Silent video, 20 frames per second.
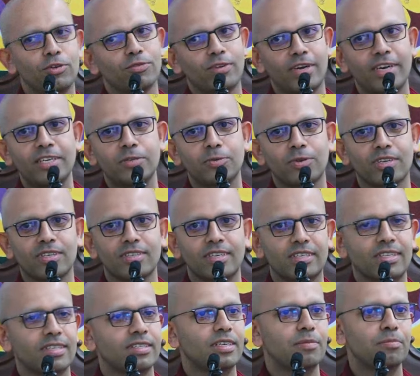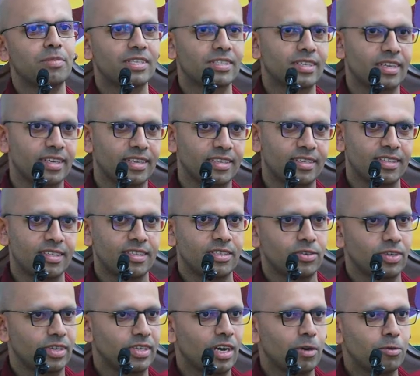you find one, it will simply say
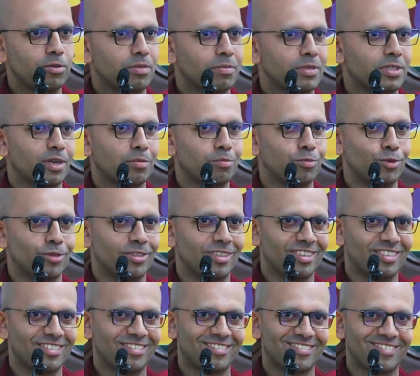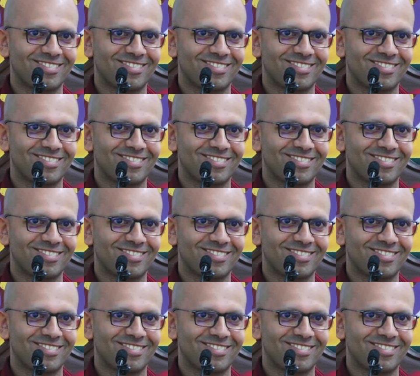Sri Gautama Sambuddha.